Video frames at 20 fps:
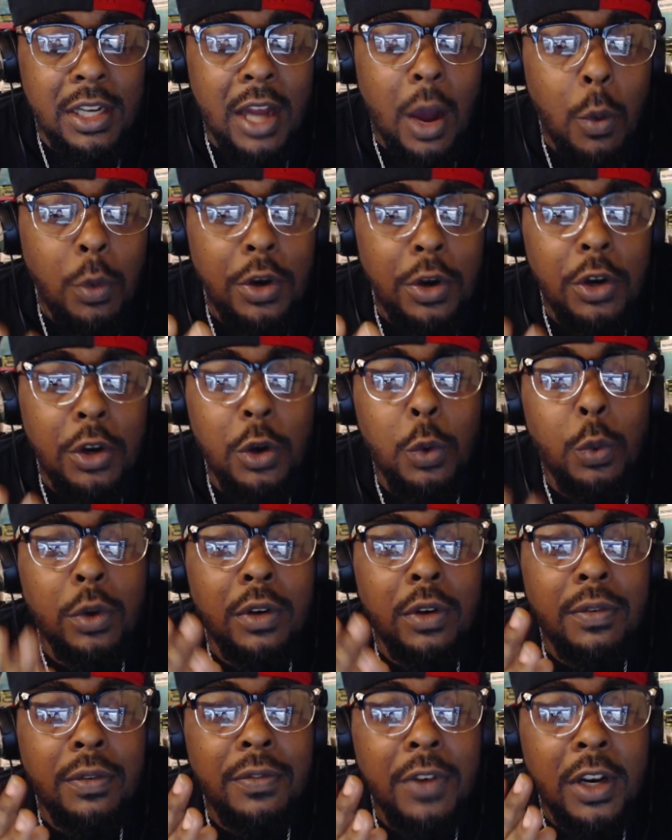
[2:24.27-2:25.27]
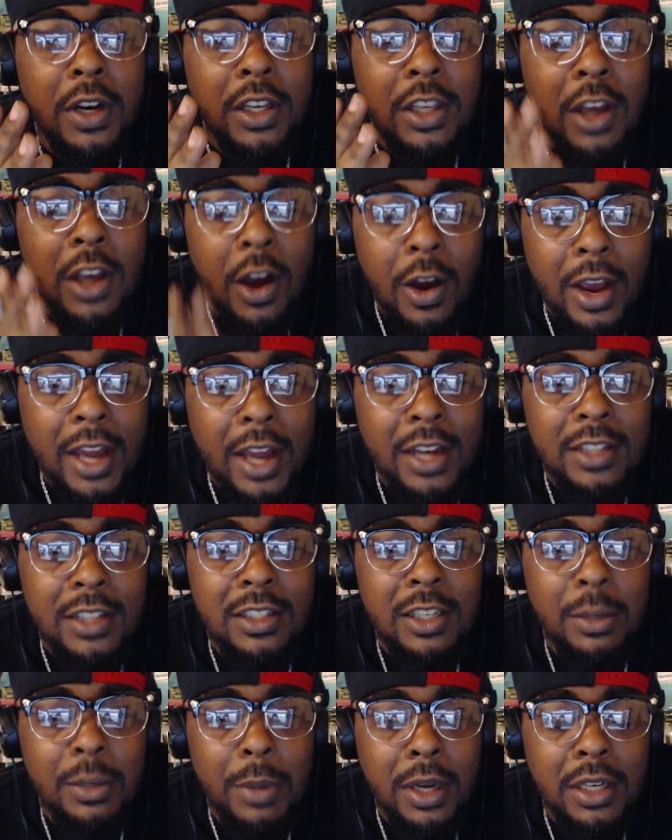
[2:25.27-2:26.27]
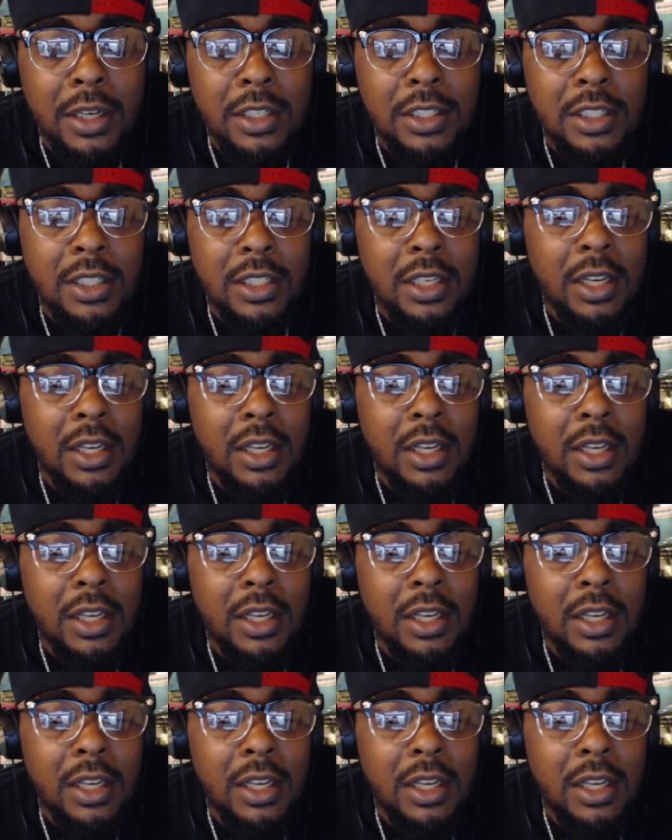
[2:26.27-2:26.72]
I want to know what the fuck y'all got to say about this shit